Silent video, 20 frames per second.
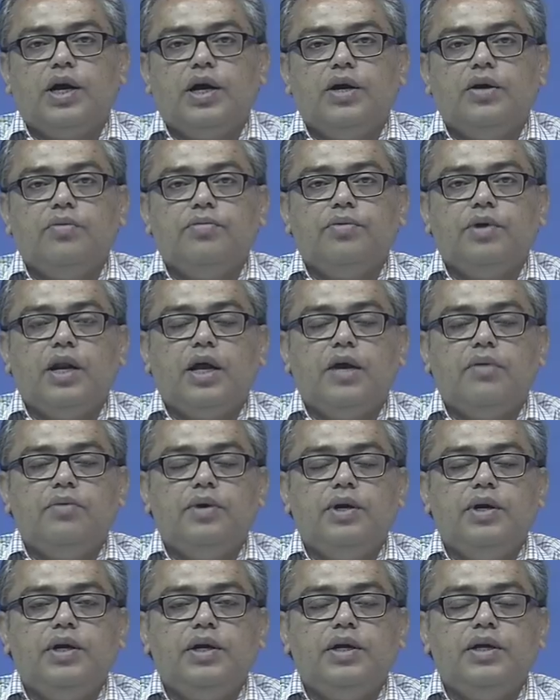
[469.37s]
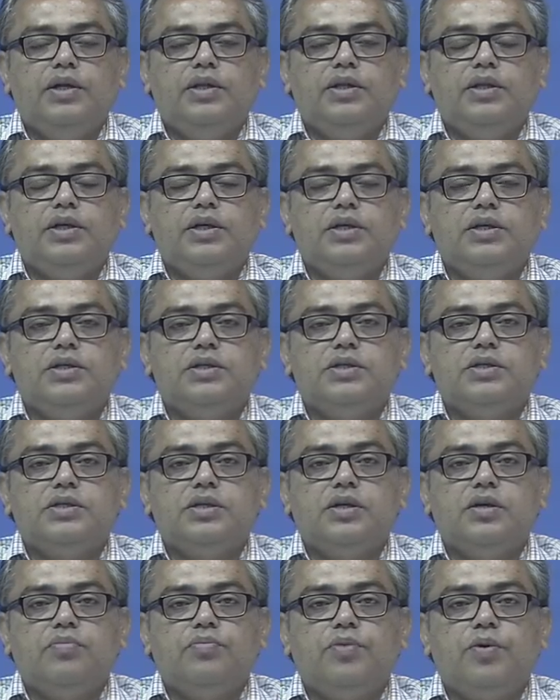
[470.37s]
kind of a liability this
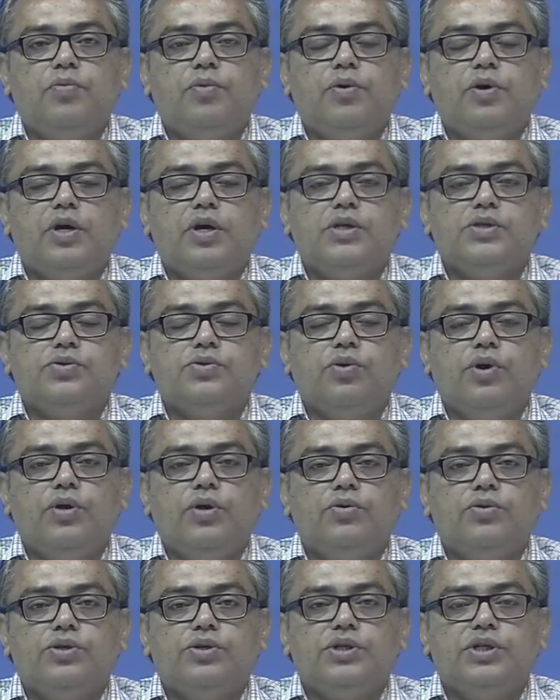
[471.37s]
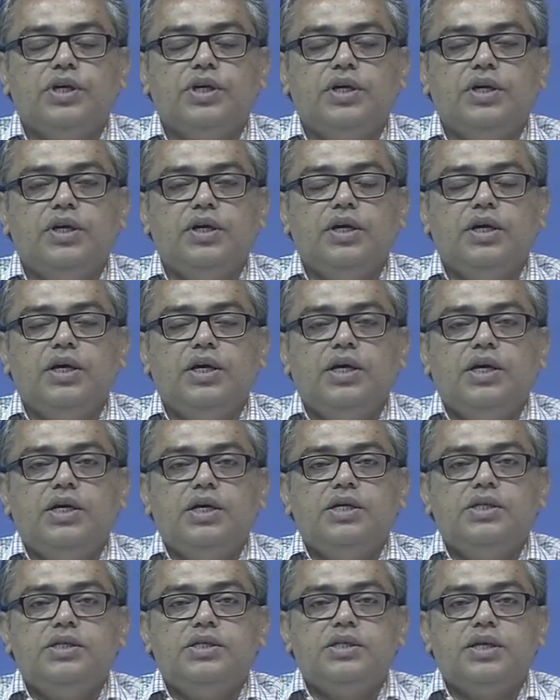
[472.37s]
uh, promoter is going to share
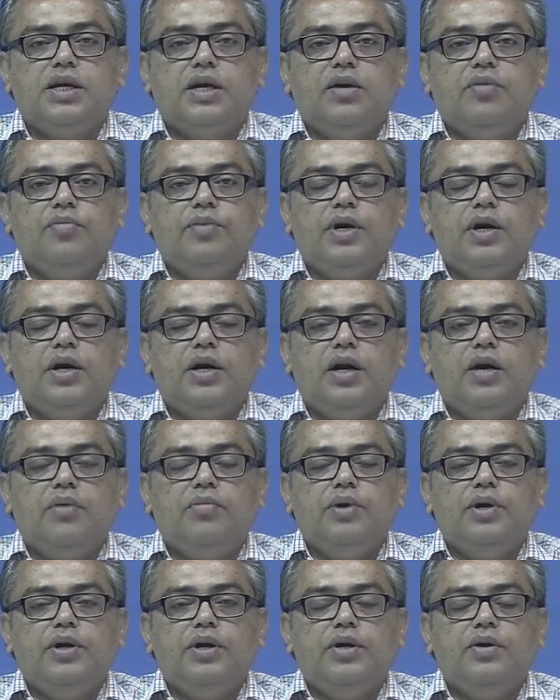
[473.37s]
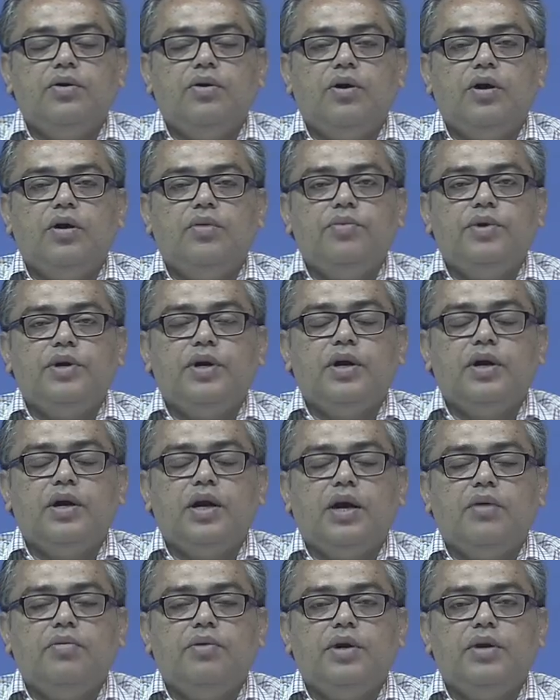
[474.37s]
is it a limited liability or limited
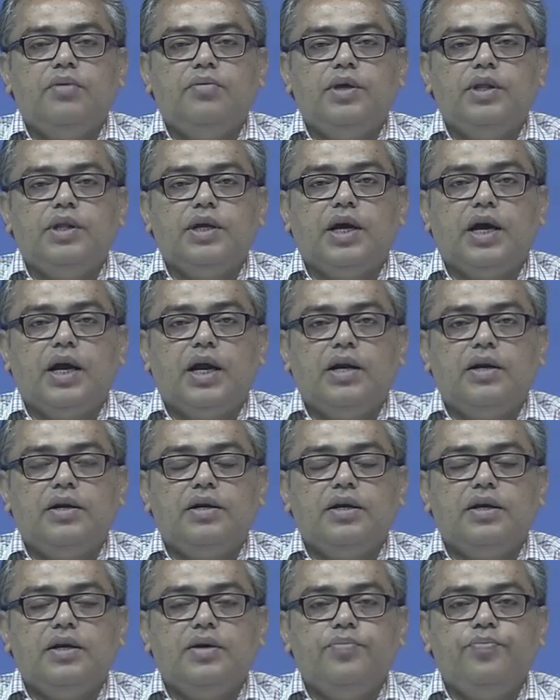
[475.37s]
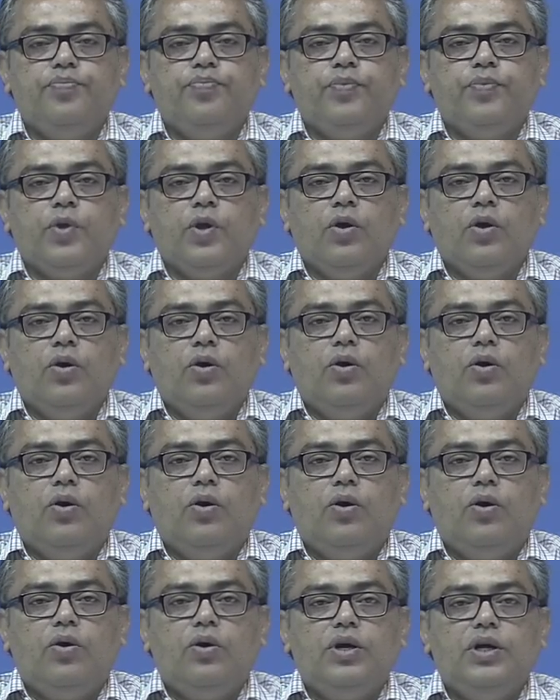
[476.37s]
liability by the guarantee
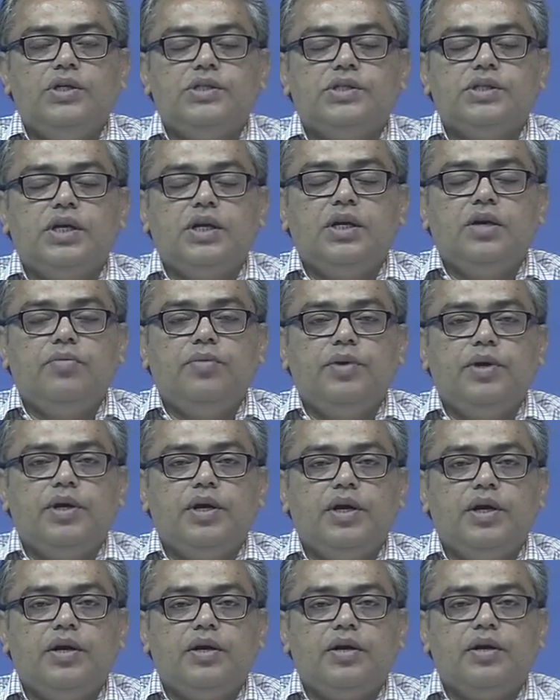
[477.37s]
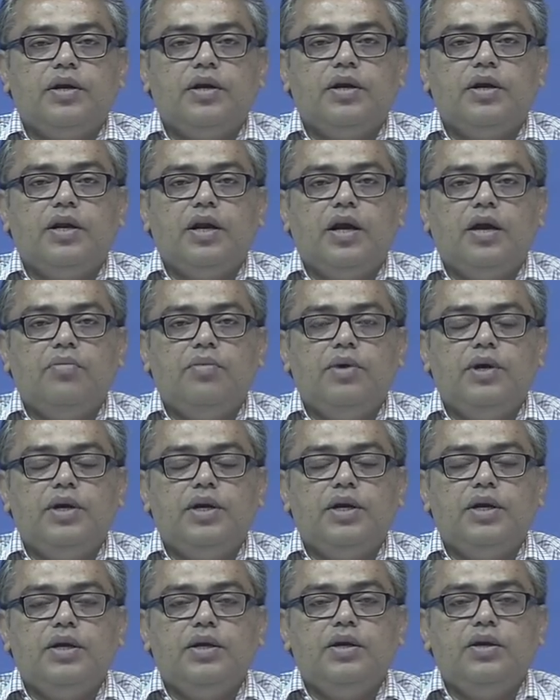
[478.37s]
or it is a limited uh,
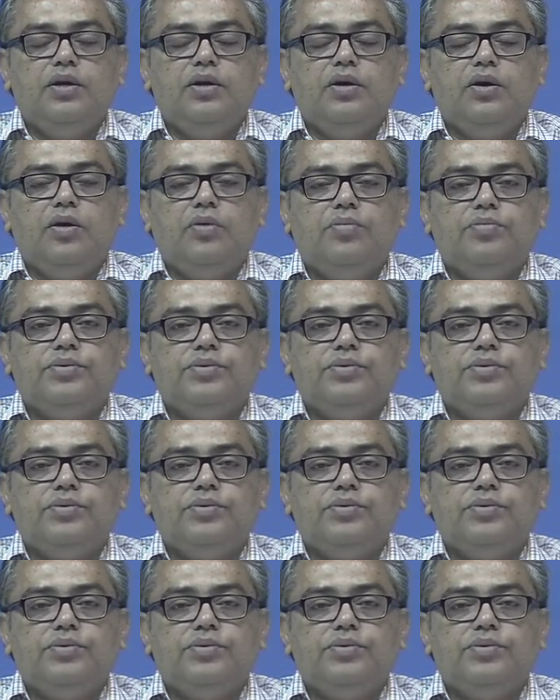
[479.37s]
liability of